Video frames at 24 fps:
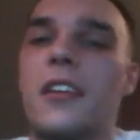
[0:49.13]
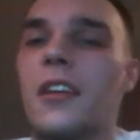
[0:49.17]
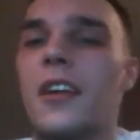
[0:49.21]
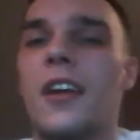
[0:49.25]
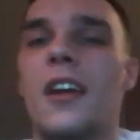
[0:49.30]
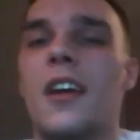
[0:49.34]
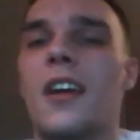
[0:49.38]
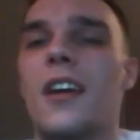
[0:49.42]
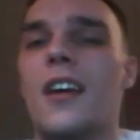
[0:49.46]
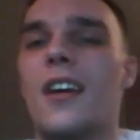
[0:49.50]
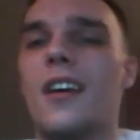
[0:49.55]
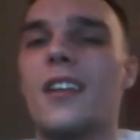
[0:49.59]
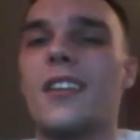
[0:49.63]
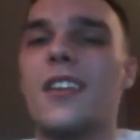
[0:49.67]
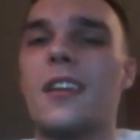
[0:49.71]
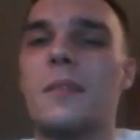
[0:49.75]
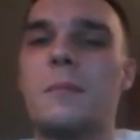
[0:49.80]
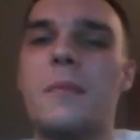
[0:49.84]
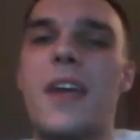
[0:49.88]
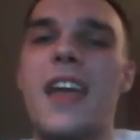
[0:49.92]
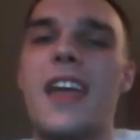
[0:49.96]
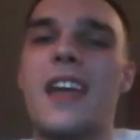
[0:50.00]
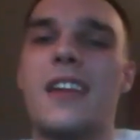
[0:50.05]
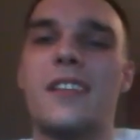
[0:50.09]
I'm
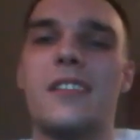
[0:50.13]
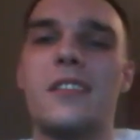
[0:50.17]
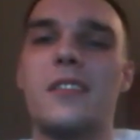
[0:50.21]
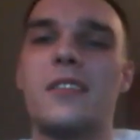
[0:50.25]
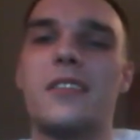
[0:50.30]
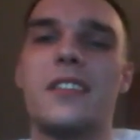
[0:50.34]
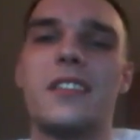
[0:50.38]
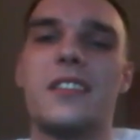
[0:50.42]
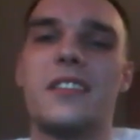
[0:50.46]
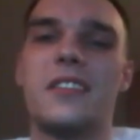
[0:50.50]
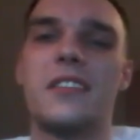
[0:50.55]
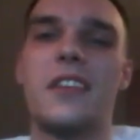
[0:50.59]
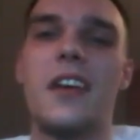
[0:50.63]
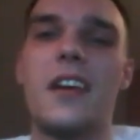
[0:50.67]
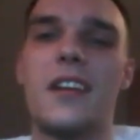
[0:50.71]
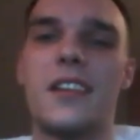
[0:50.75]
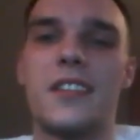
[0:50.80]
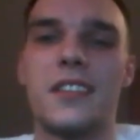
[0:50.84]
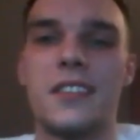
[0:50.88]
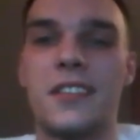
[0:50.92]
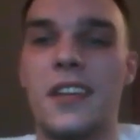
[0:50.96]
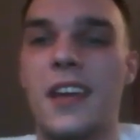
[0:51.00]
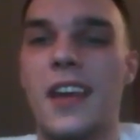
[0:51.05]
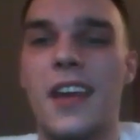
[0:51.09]
like, man, dude, this
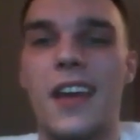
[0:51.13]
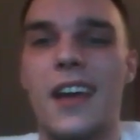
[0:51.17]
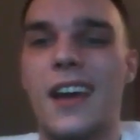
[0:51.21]
sucks.